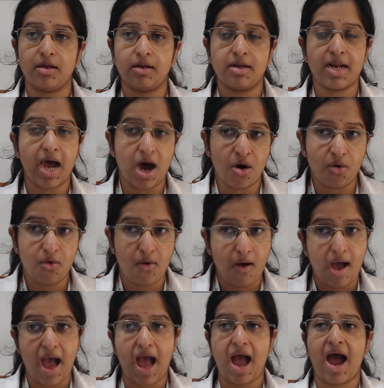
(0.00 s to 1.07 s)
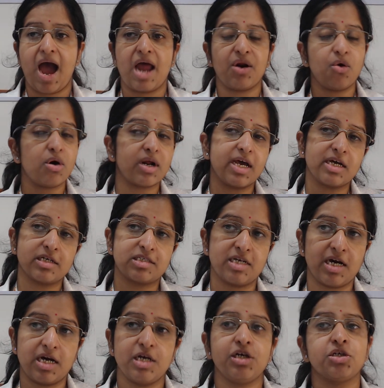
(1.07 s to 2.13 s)
Now,
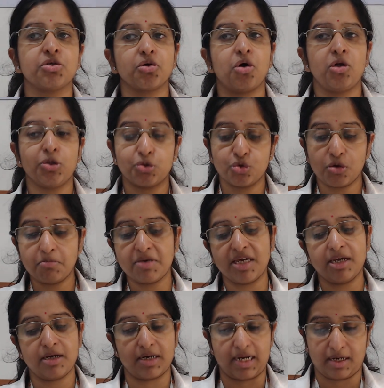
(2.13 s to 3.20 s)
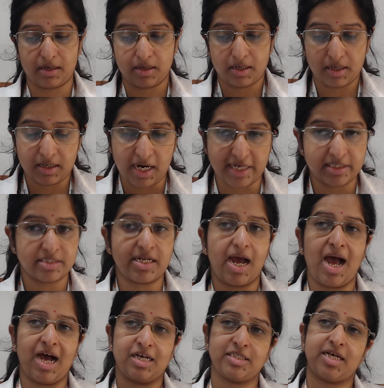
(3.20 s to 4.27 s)
anorexia is also being recognized
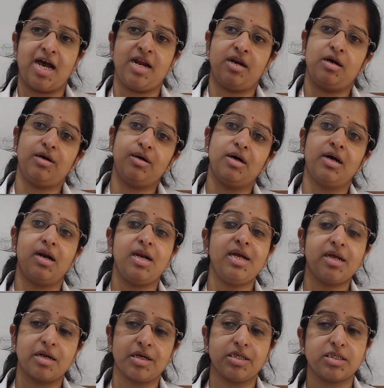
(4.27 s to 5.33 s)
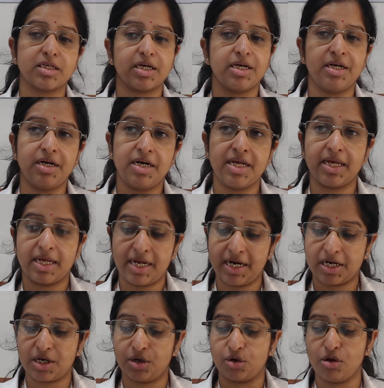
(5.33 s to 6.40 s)
as an early risk
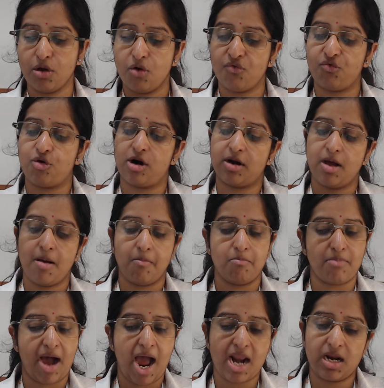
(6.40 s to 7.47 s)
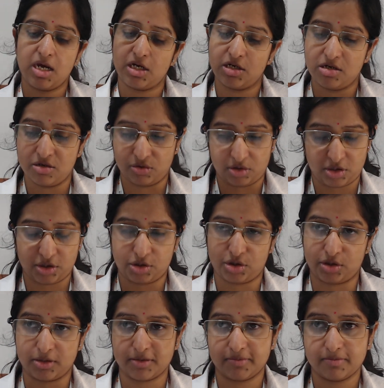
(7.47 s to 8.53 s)
indicator for
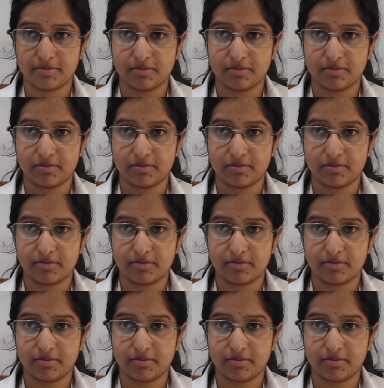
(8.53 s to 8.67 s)
malnutrition.